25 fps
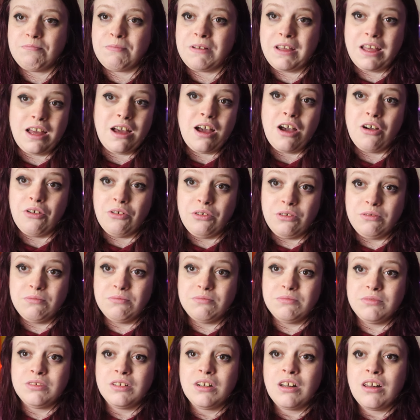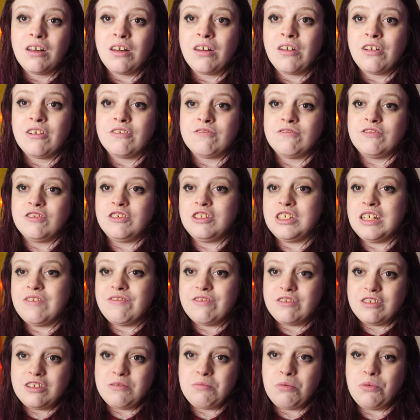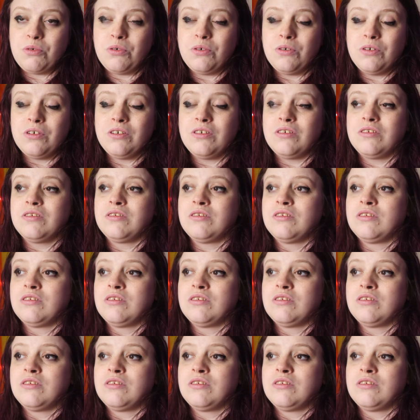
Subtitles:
be at home receiving support.